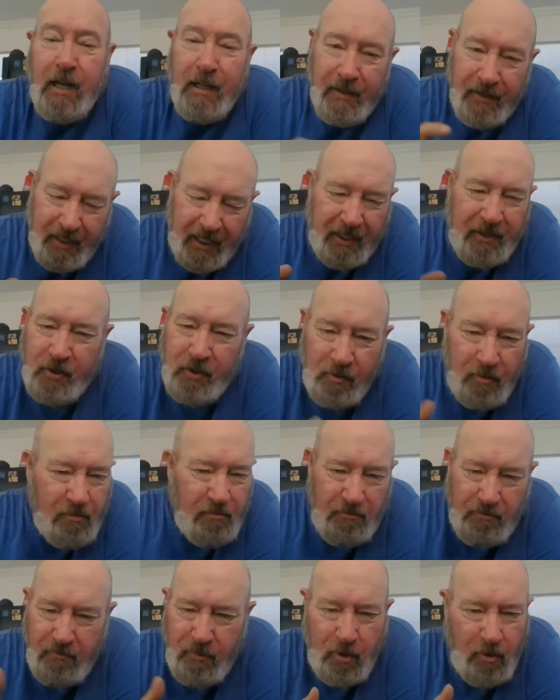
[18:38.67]
Then
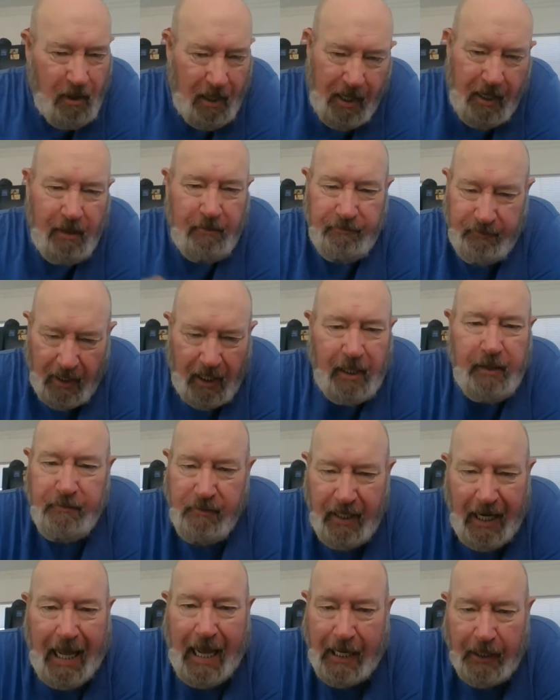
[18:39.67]
you'll have kind of
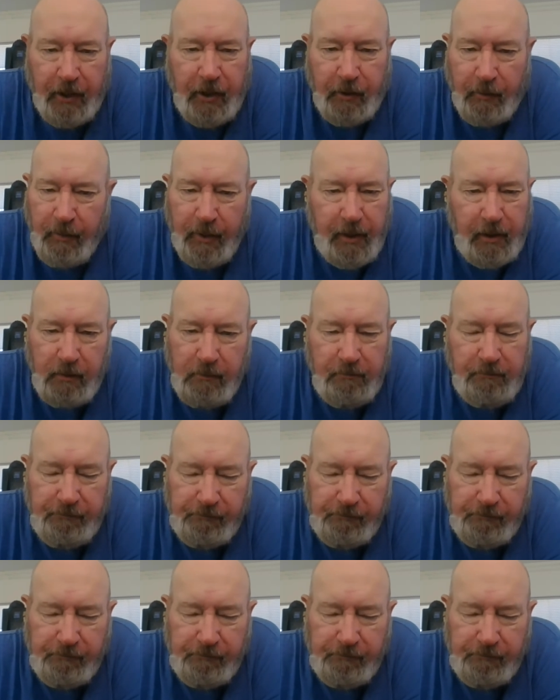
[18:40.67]
an accurate.